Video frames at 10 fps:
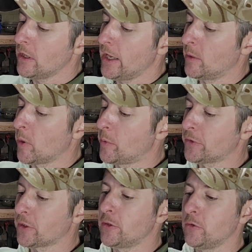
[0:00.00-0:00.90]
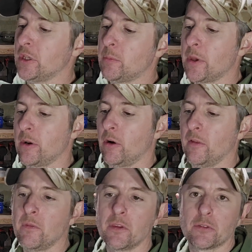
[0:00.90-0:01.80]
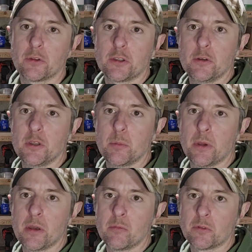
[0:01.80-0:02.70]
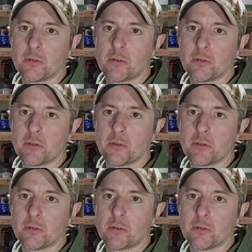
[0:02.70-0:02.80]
And I'm going to put the QD pin on. So the QD pin